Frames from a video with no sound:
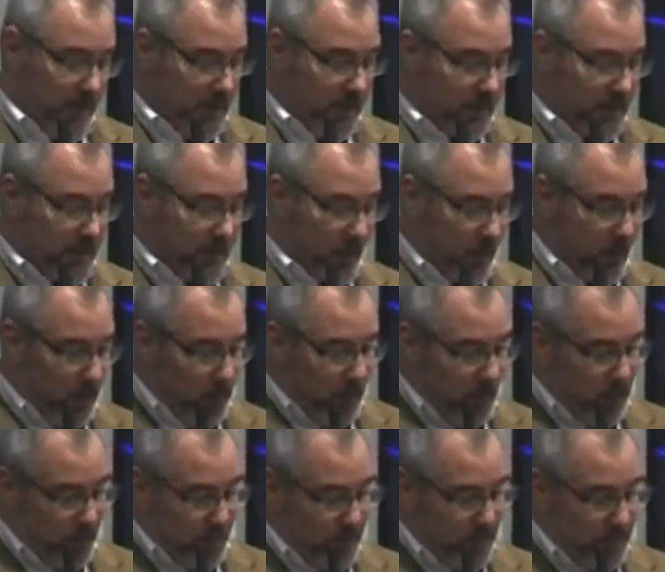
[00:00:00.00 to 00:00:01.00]
So
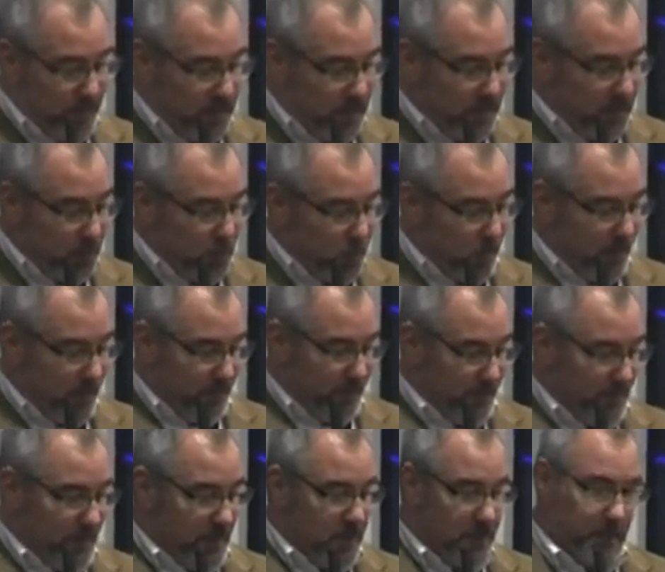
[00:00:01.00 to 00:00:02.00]
within each one of
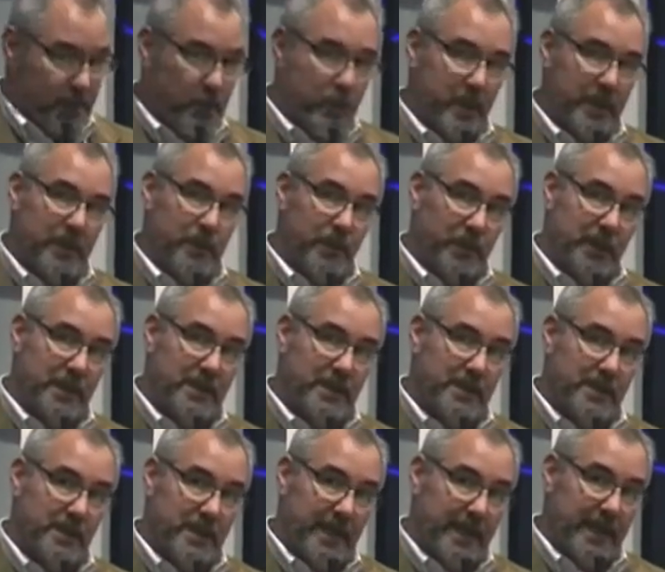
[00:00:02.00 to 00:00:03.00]
these, this one is, for
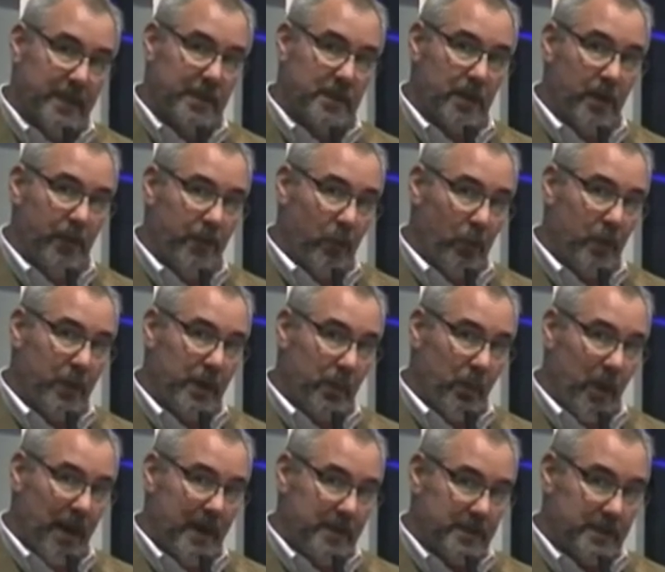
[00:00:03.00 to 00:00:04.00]
instance, is a forty
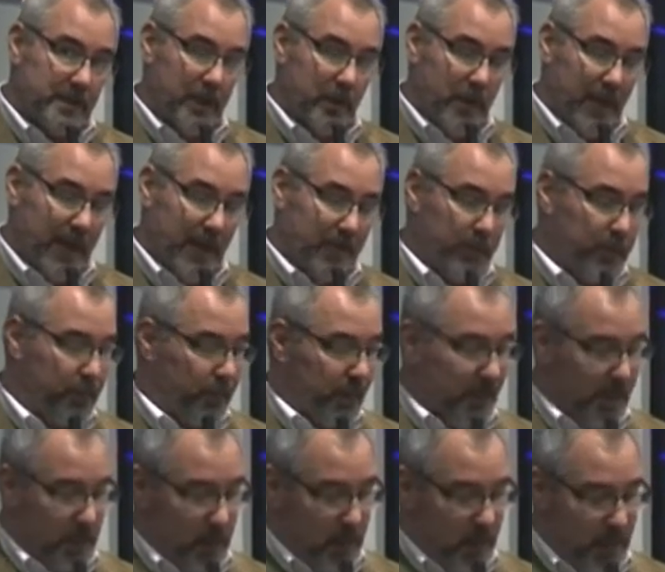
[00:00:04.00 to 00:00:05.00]
watt zone
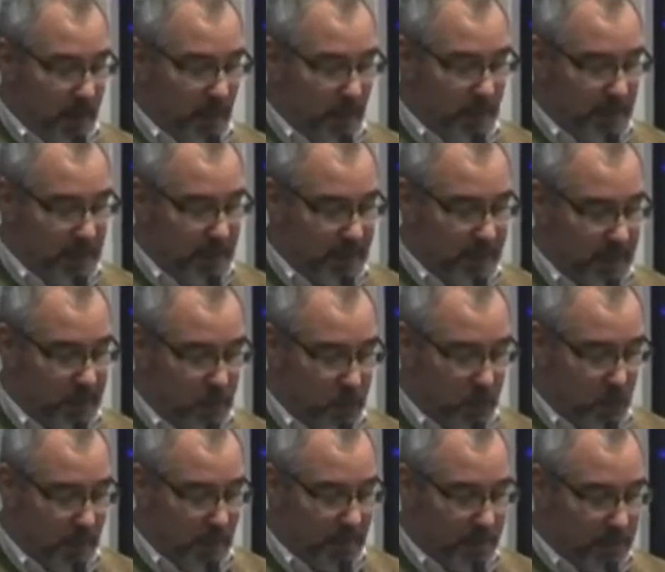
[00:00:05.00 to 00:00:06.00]
amplifier. I would connect it
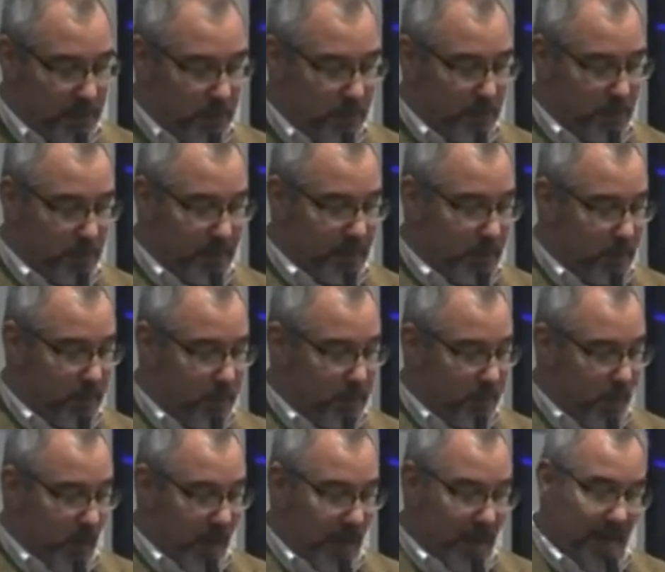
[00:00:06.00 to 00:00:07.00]
directly to speakers.
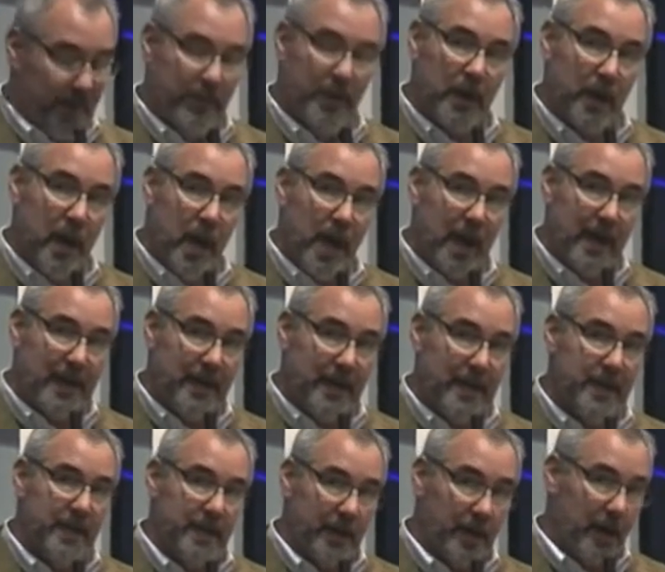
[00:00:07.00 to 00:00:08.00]
I have a line
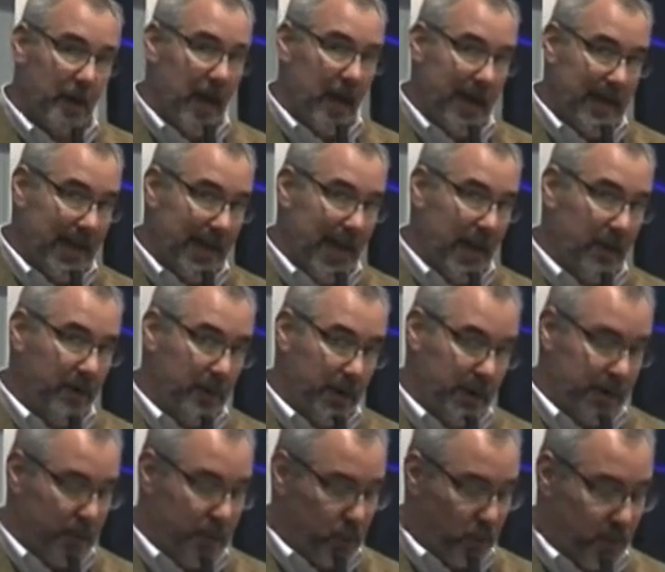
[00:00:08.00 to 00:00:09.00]
in and a line out on
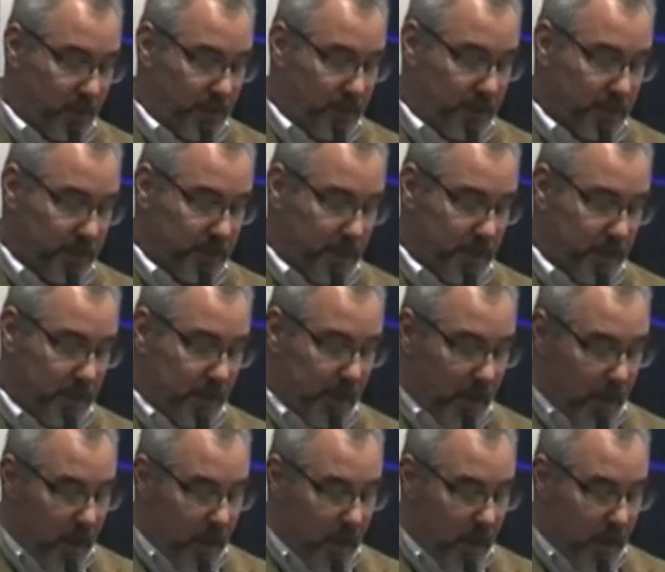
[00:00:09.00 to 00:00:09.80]
each one of the zones.